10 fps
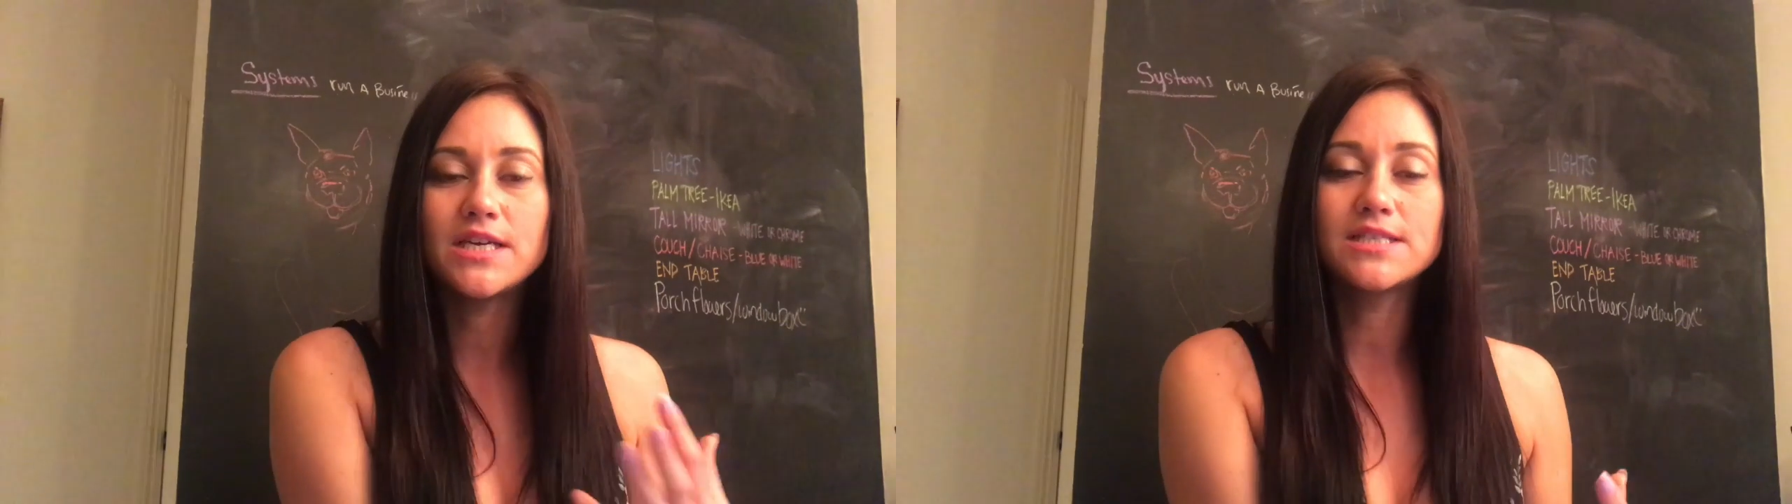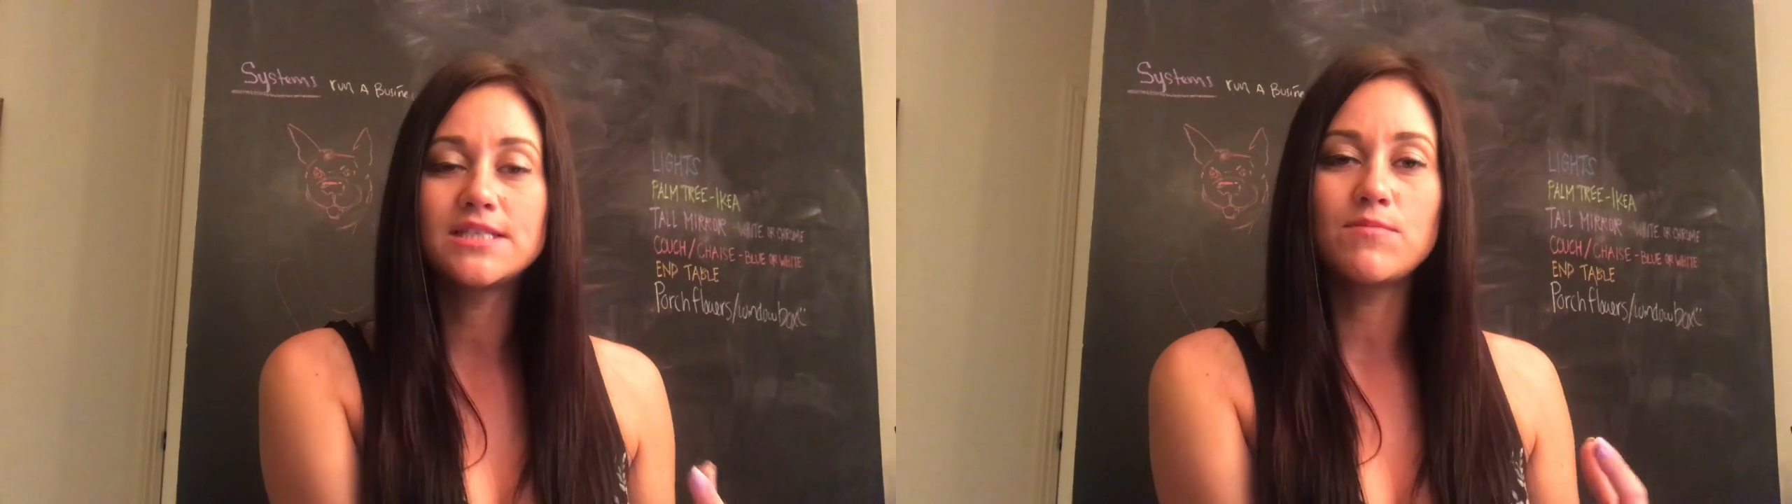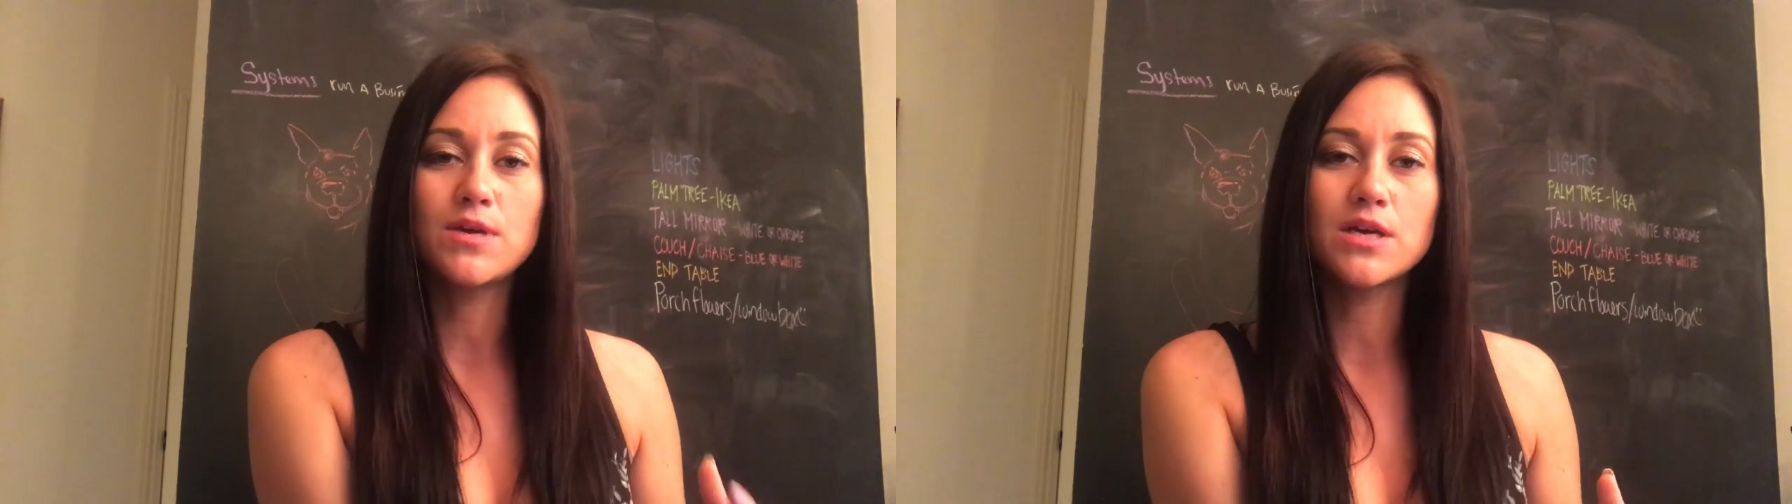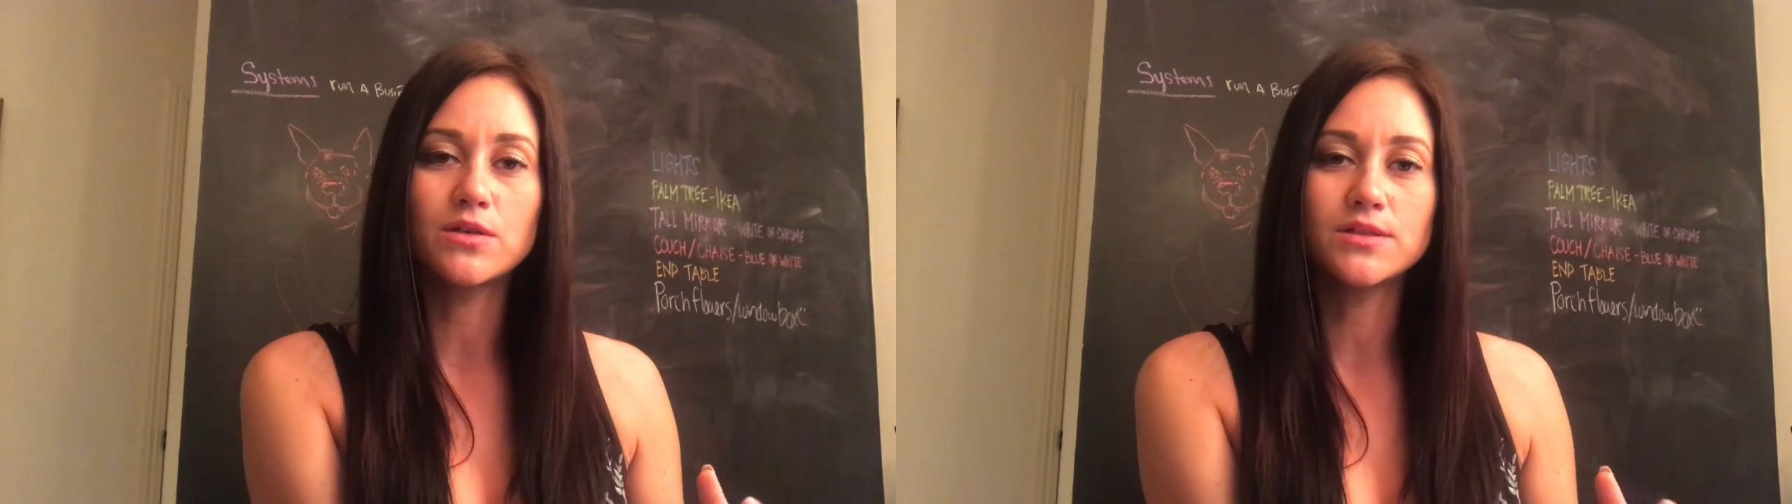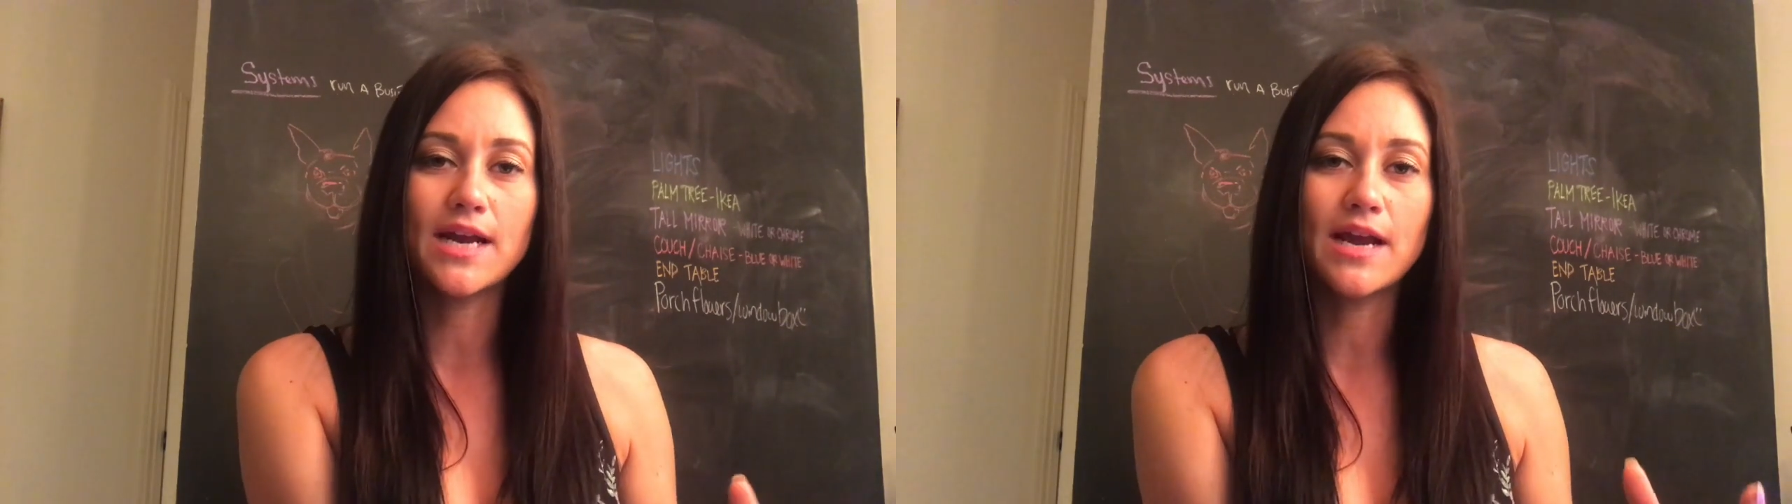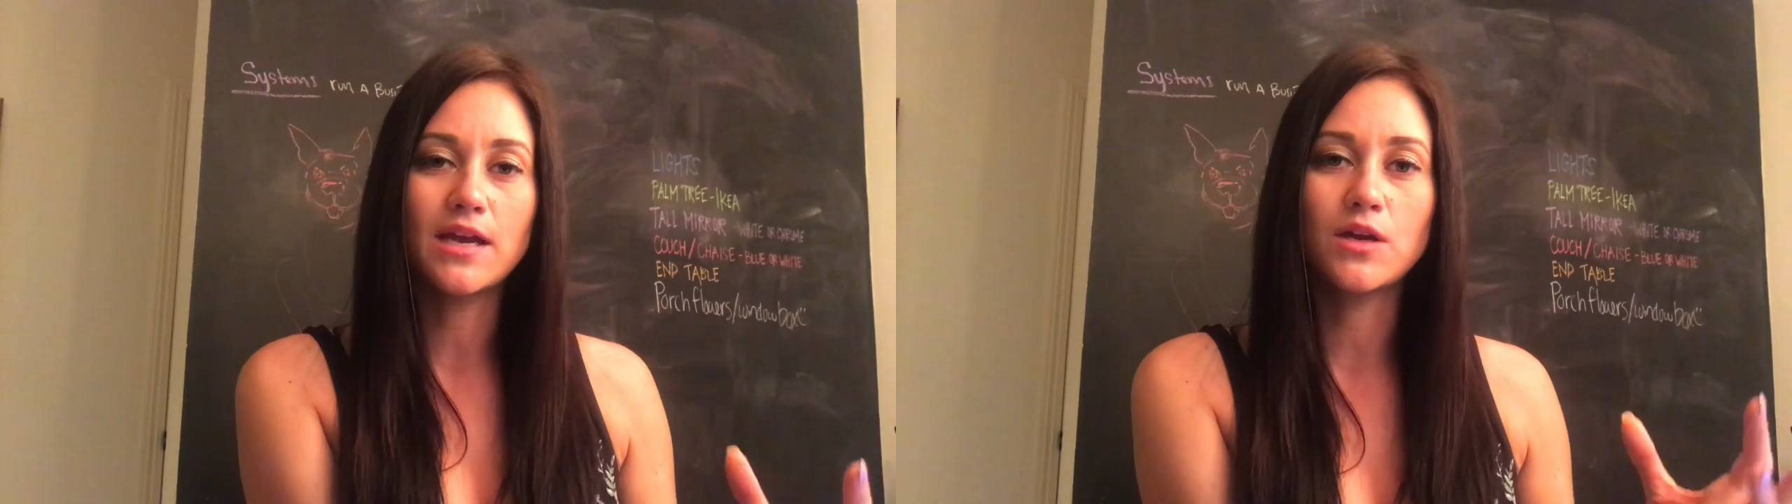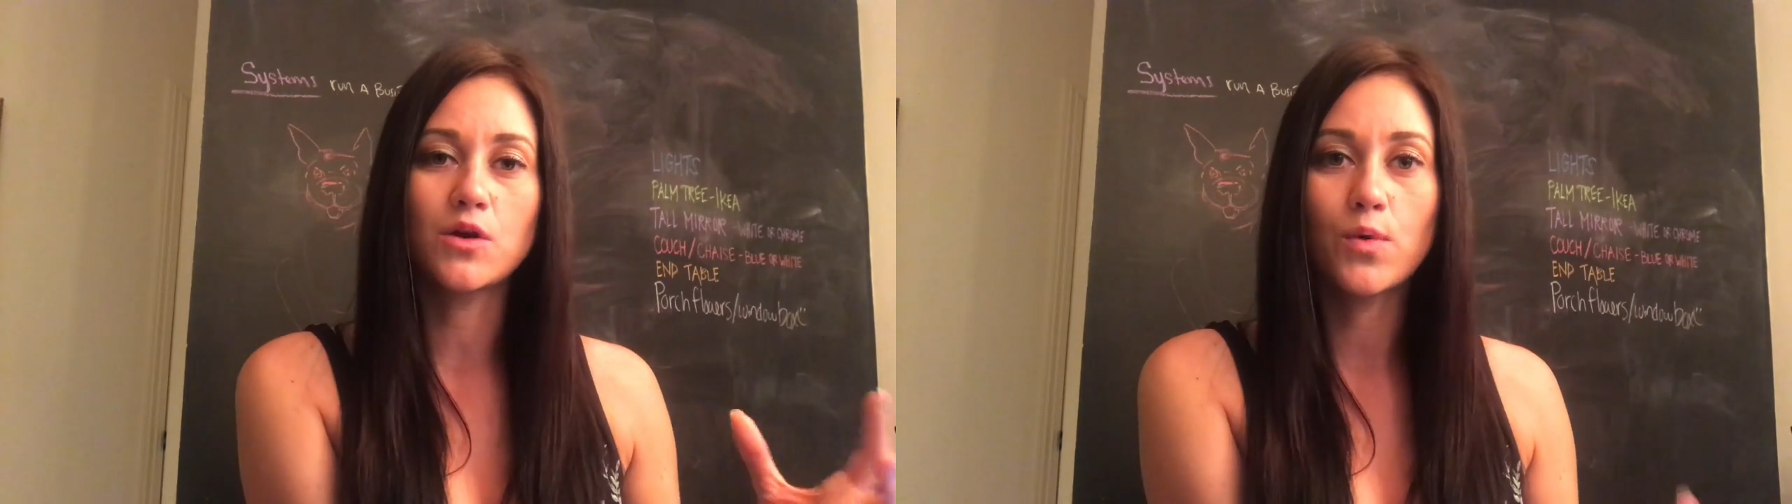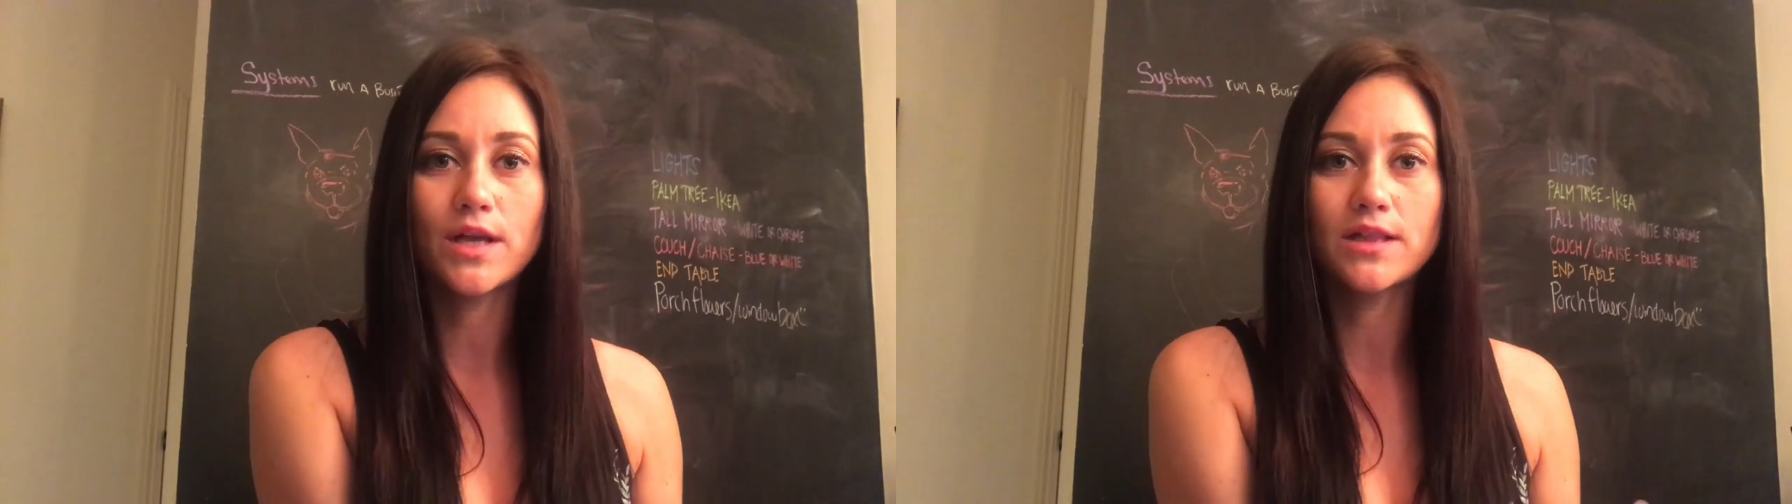easy meals that I can
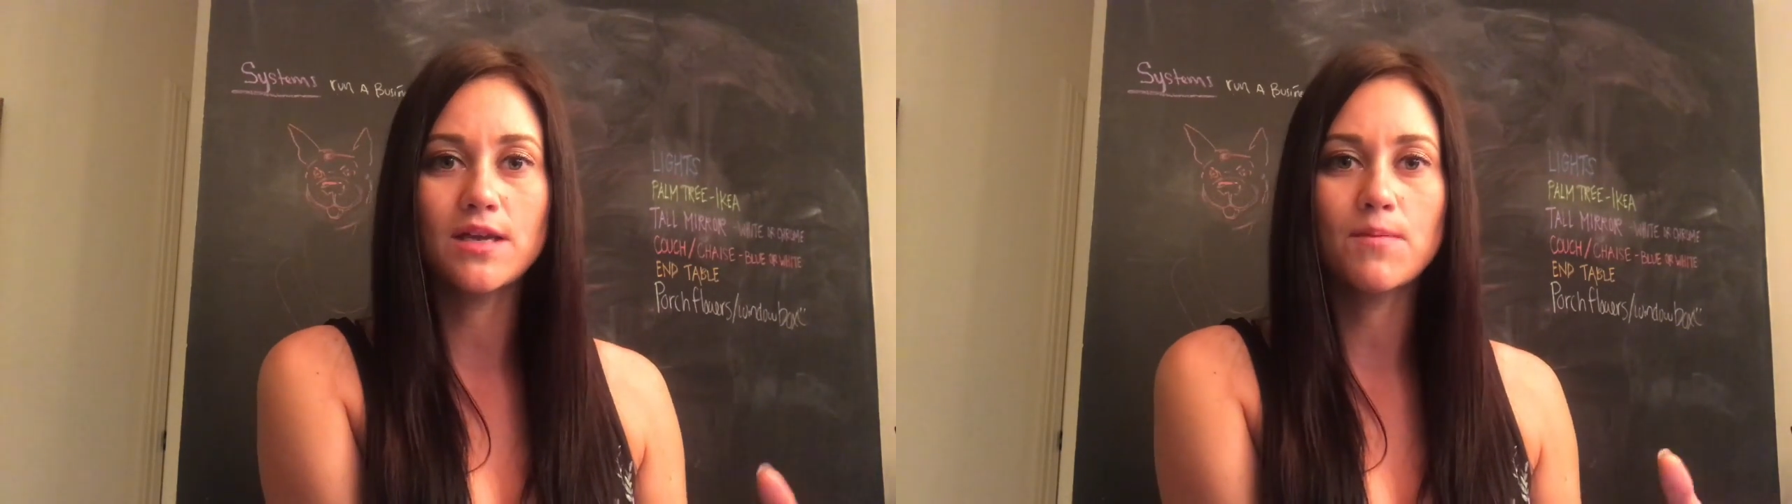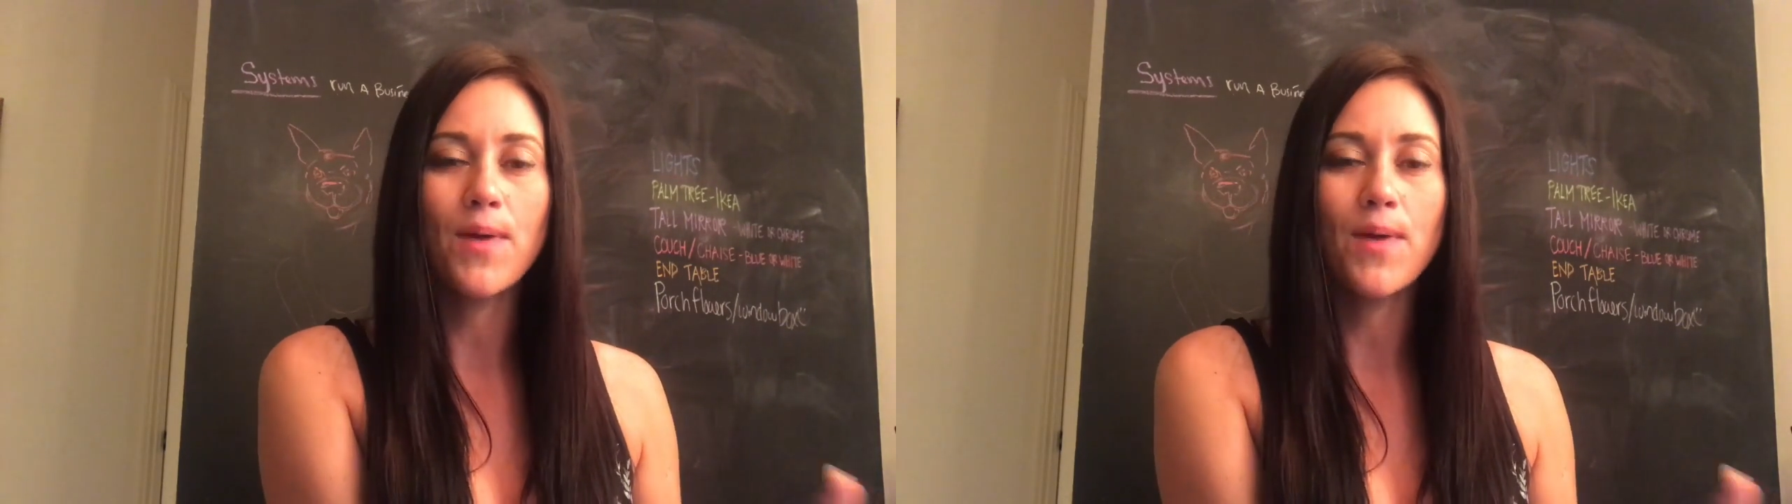quickly